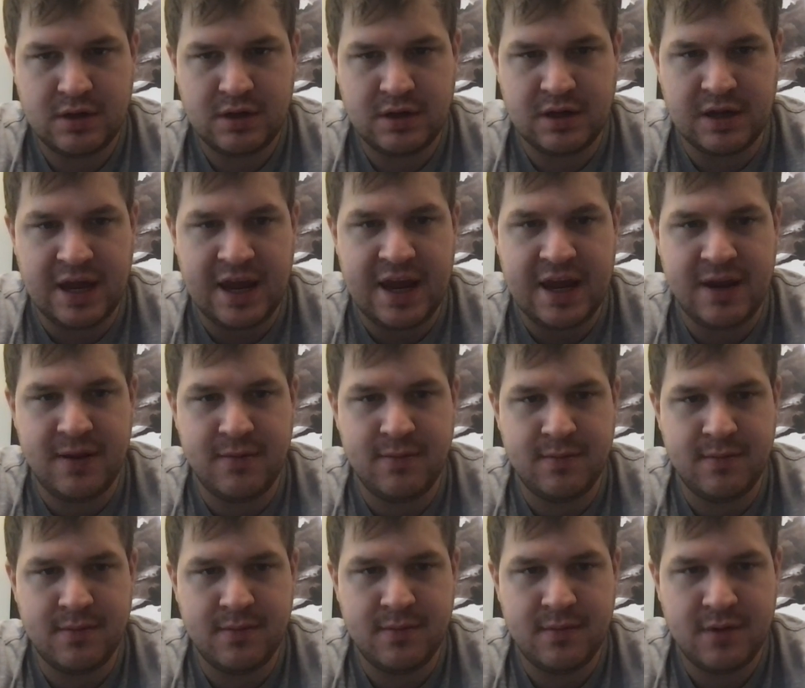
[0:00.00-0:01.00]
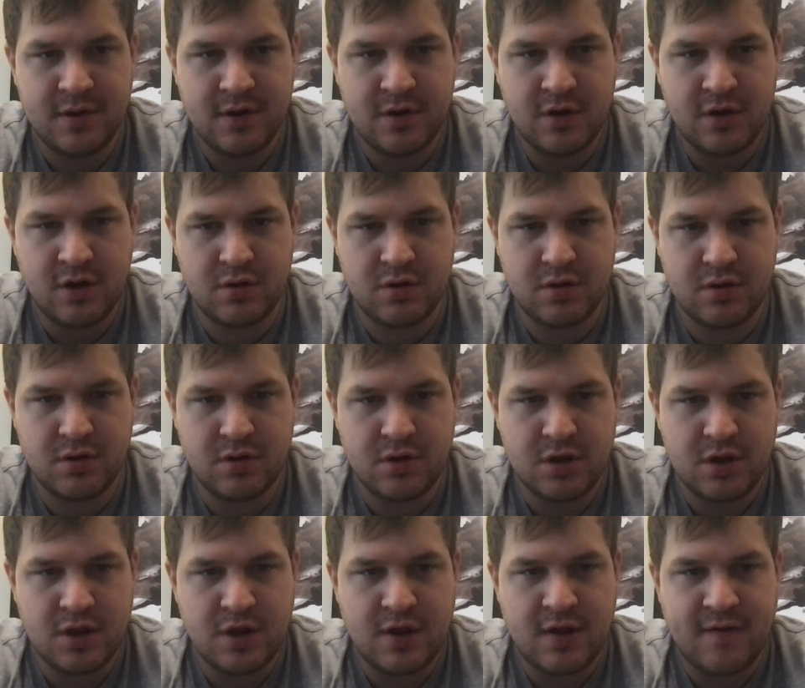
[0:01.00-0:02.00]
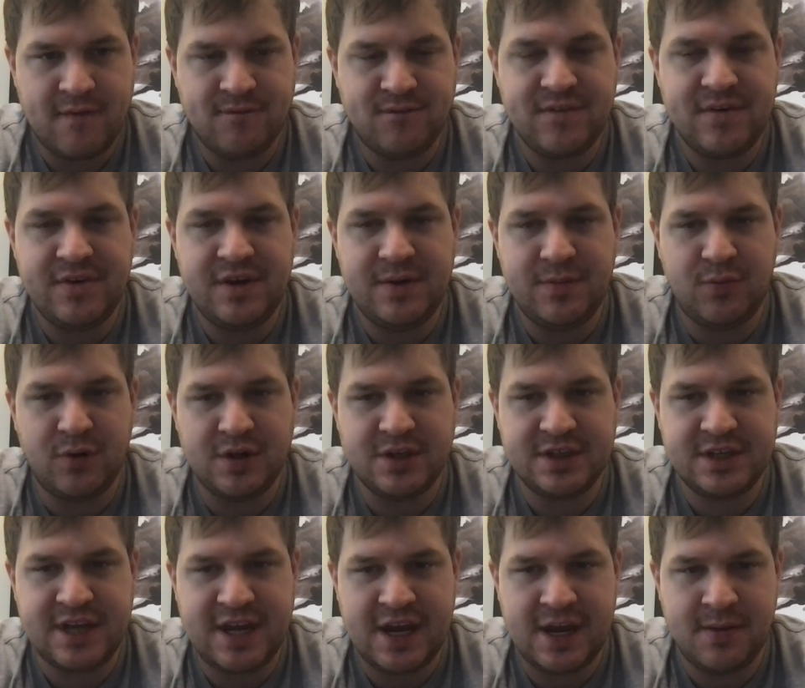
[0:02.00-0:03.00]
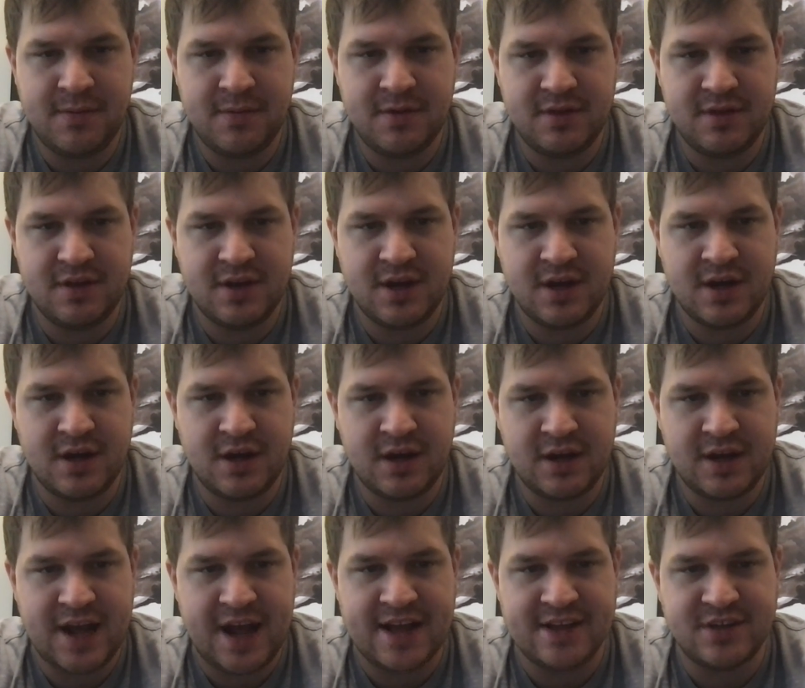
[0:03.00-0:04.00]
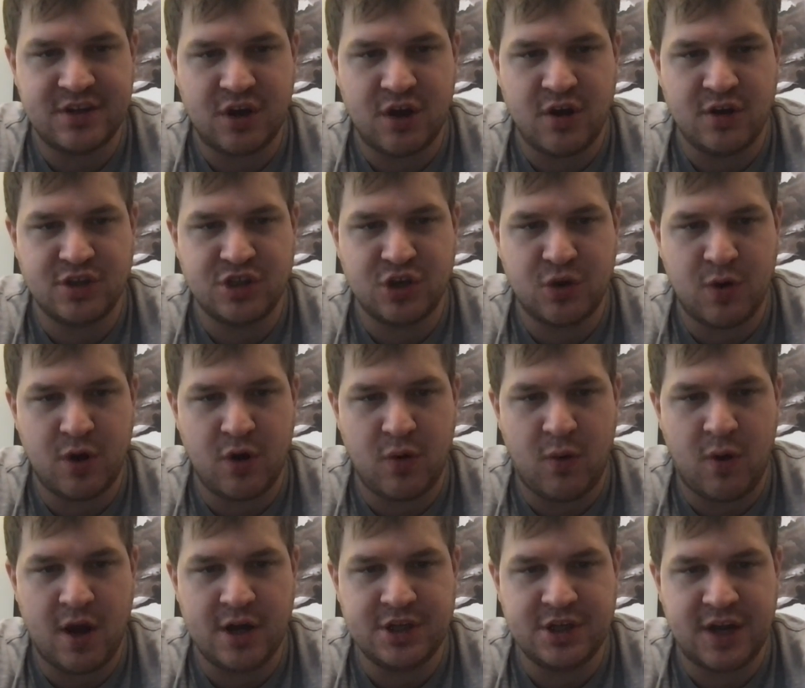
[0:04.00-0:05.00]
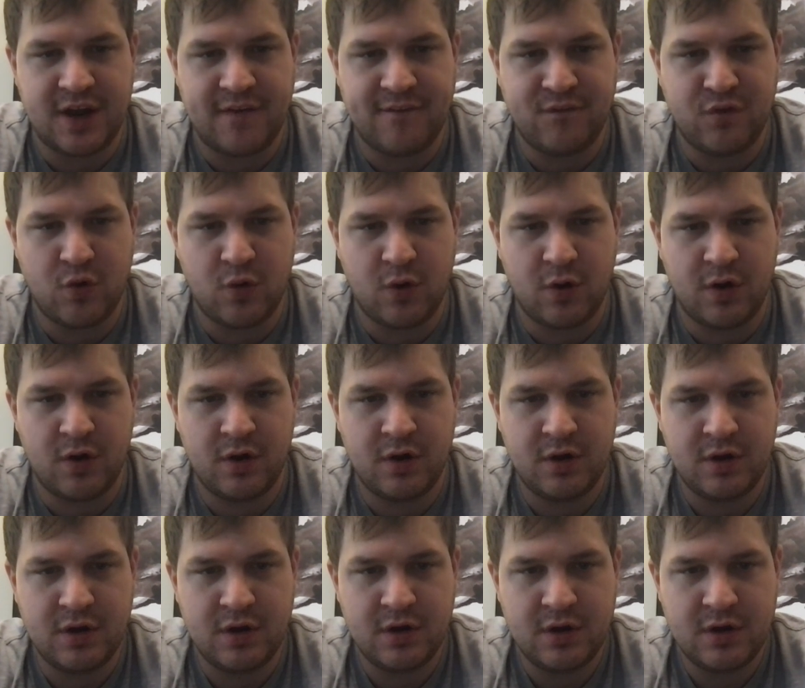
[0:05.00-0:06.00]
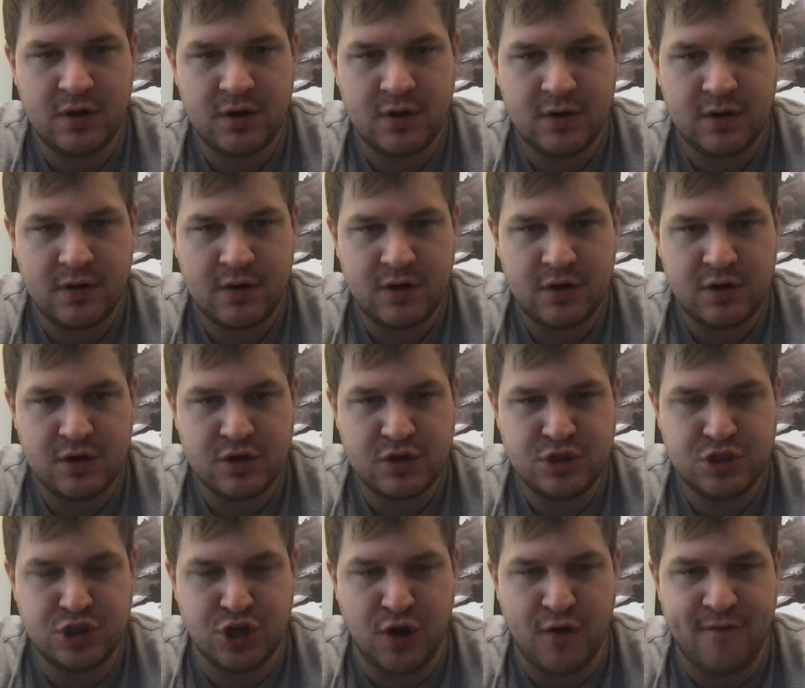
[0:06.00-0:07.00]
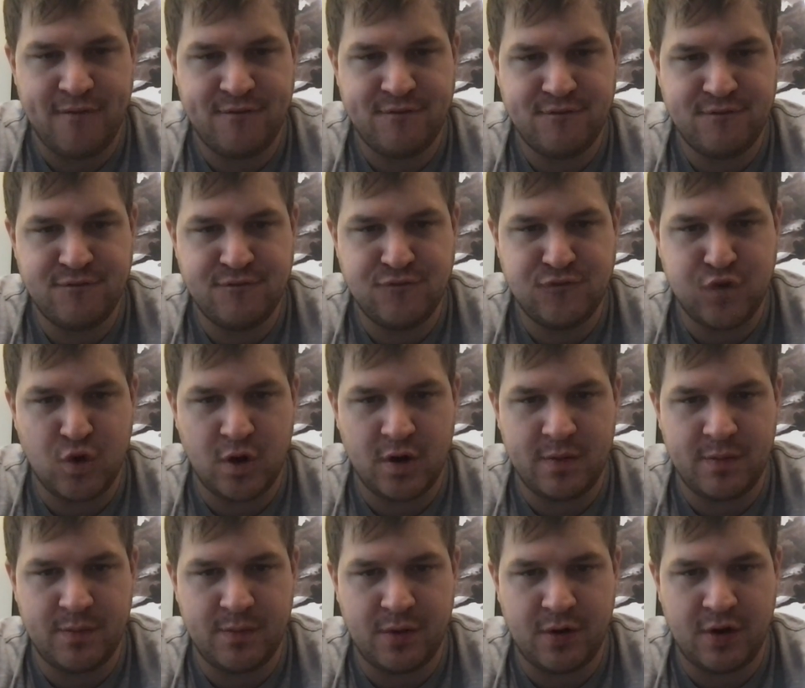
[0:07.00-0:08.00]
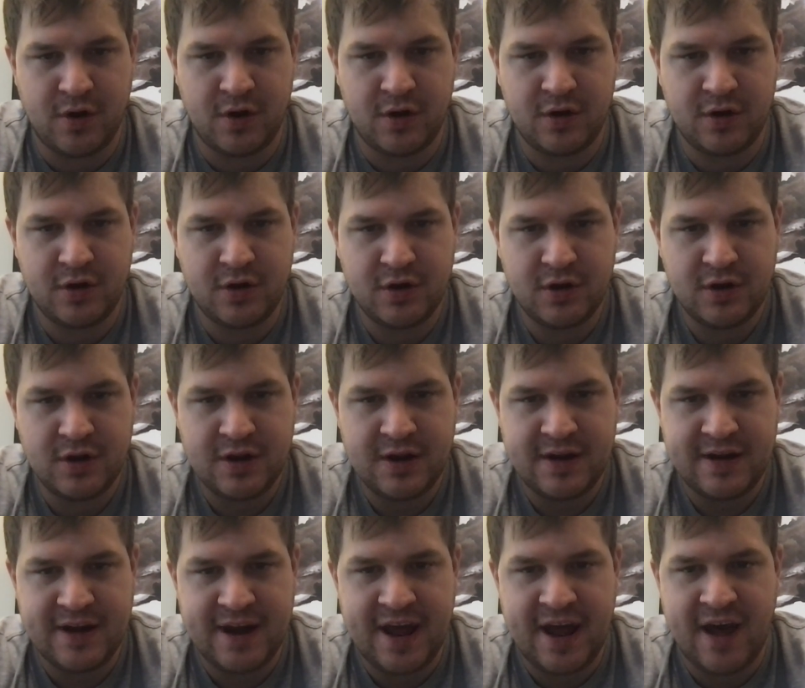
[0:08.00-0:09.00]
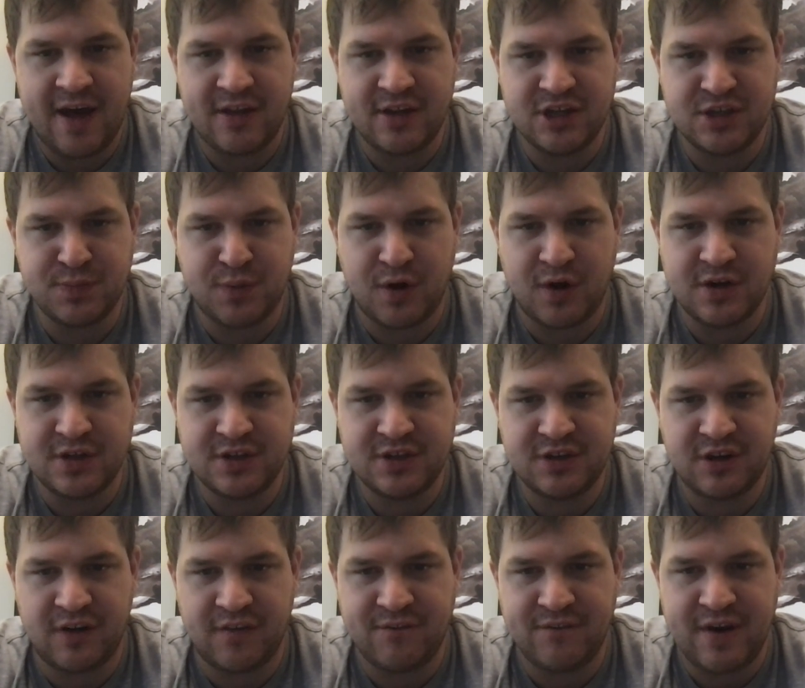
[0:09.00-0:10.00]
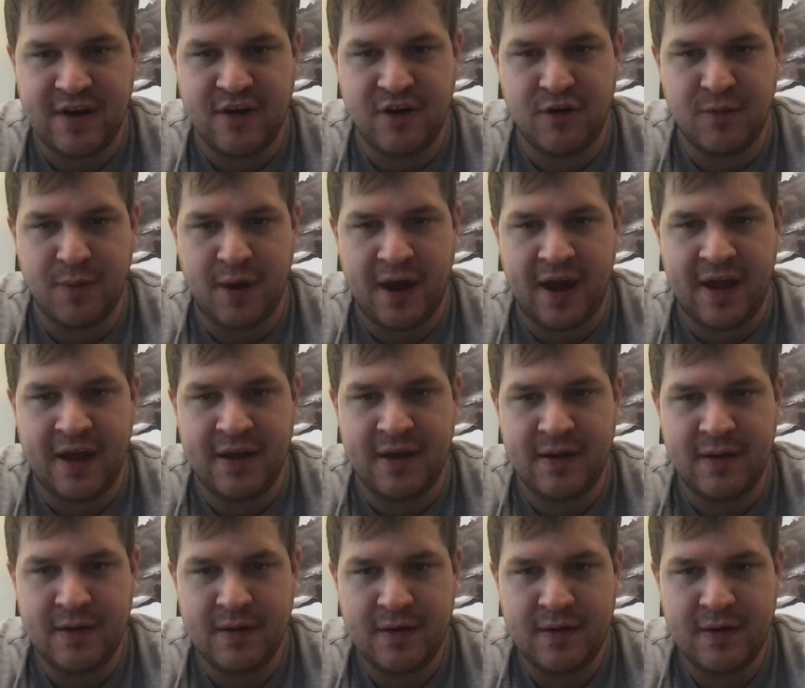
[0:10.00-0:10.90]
game. 15 points a game. The Cats also want to watch out for Joe Fortenberg, now the Spartans are favored by,